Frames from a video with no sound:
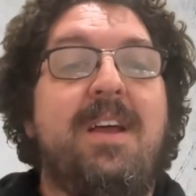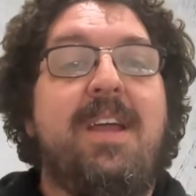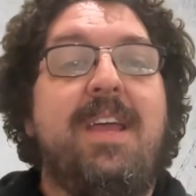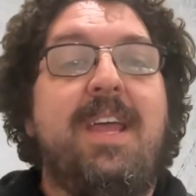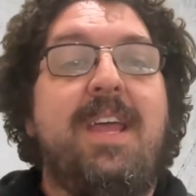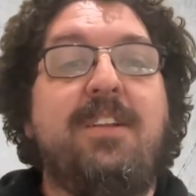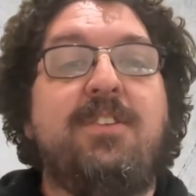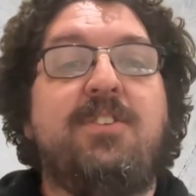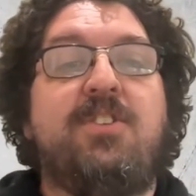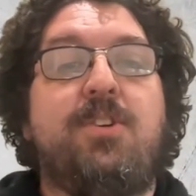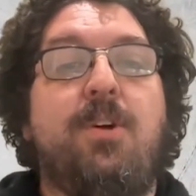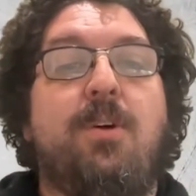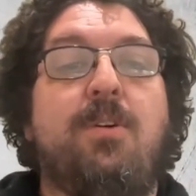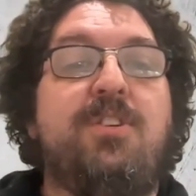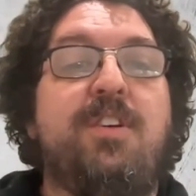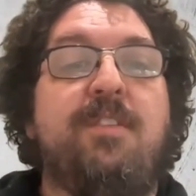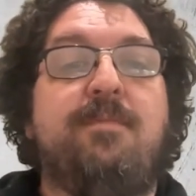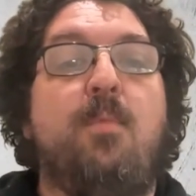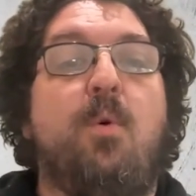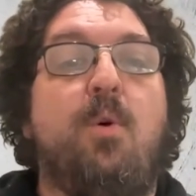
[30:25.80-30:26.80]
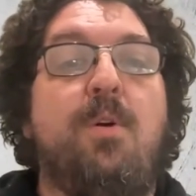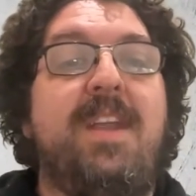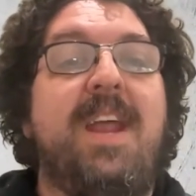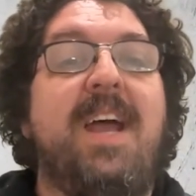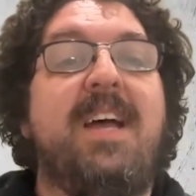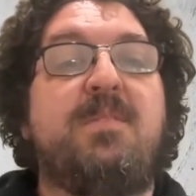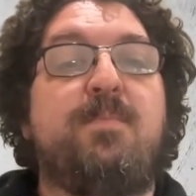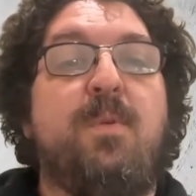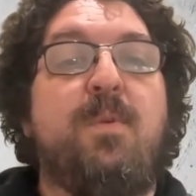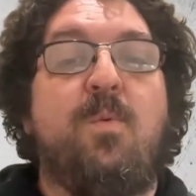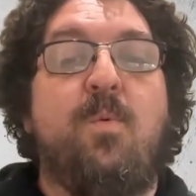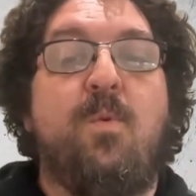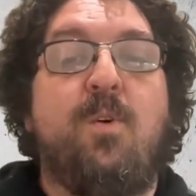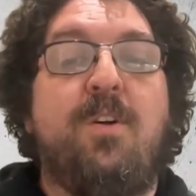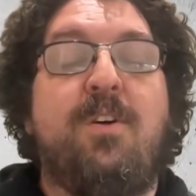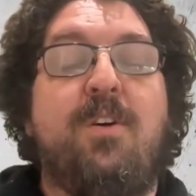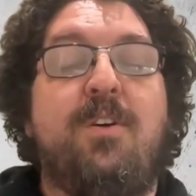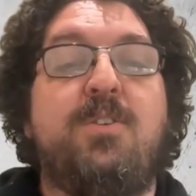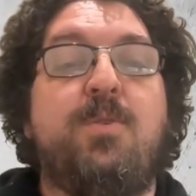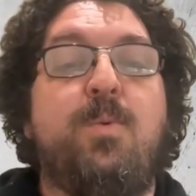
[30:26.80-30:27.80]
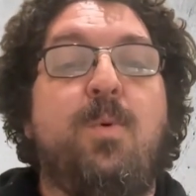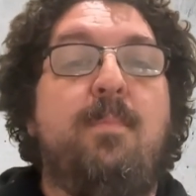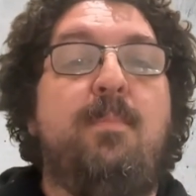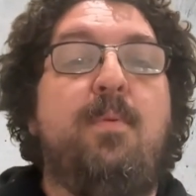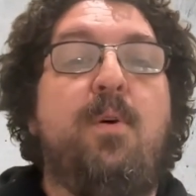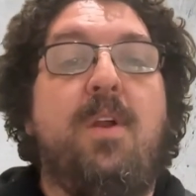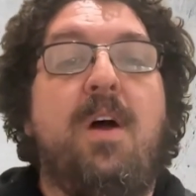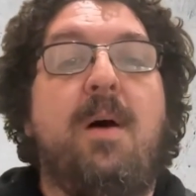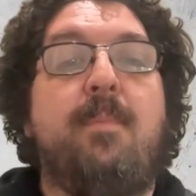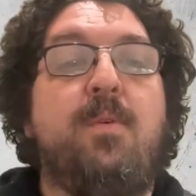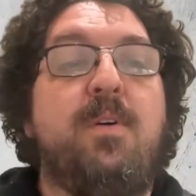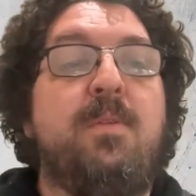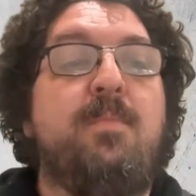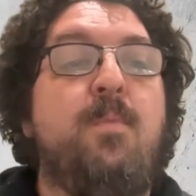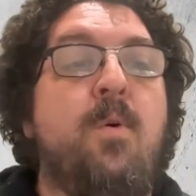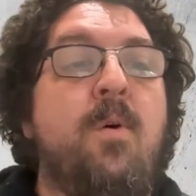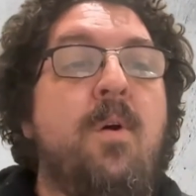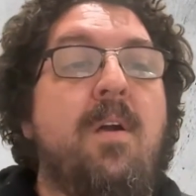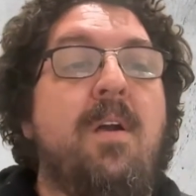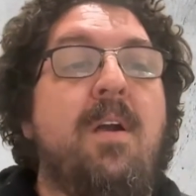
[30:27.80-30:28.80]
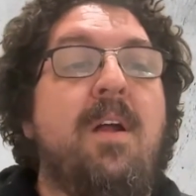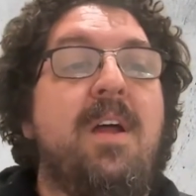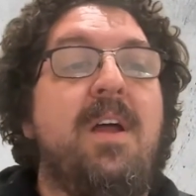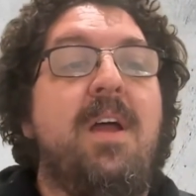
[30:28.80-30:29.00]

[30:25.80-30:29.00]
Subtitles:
in search of more desperate workers who will put up with more.